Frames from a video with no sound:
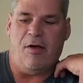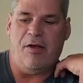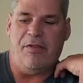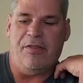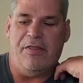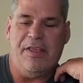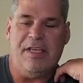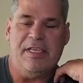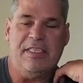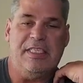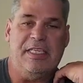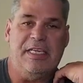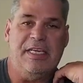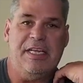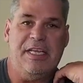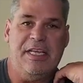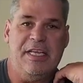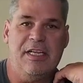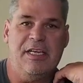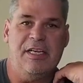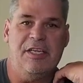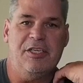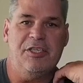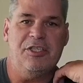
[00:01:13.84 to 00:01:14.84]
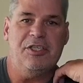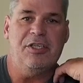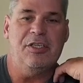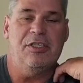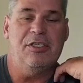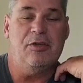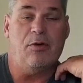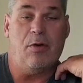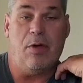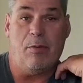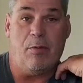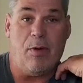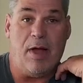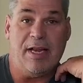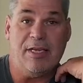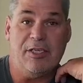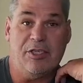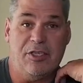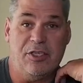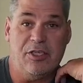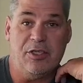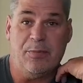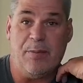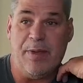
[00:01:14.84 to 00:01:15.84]
this in English, so I
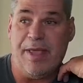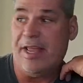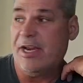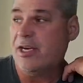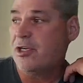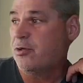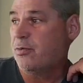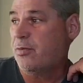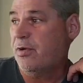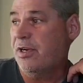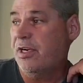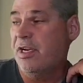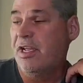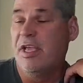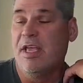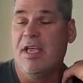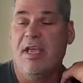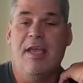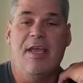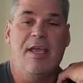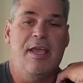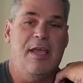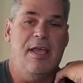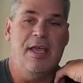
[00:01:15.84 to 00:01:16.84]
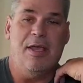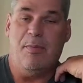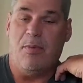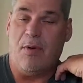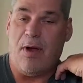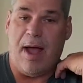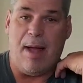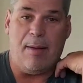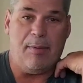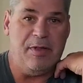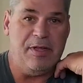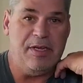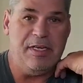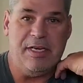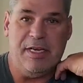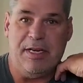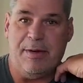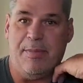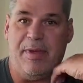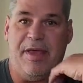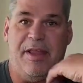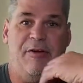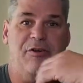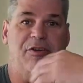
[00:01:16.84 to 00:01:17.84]
watched the Spanish one. He probably did a
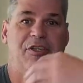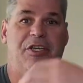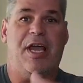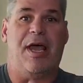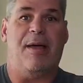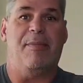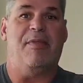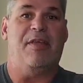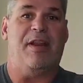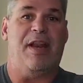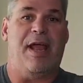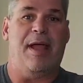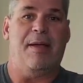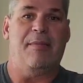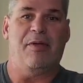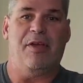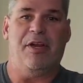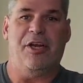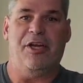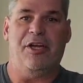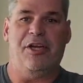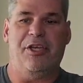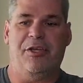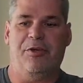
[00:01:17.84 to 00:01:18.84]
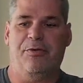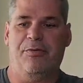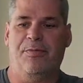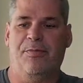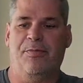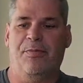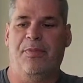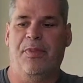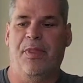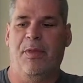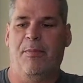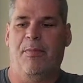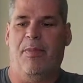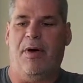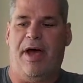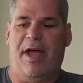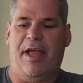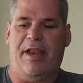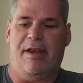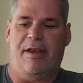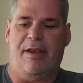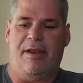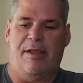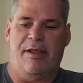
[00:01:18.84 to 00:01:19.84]
better job than I'm going to do,
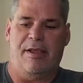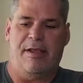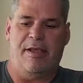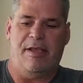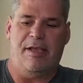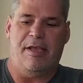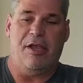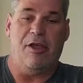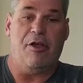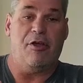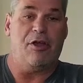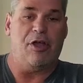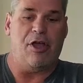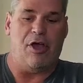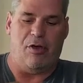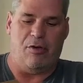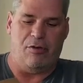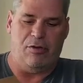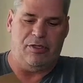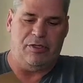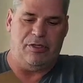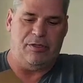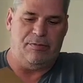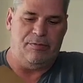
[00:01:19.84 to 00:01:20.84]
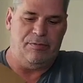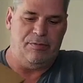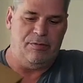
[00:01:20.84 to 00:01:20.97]
but here goes.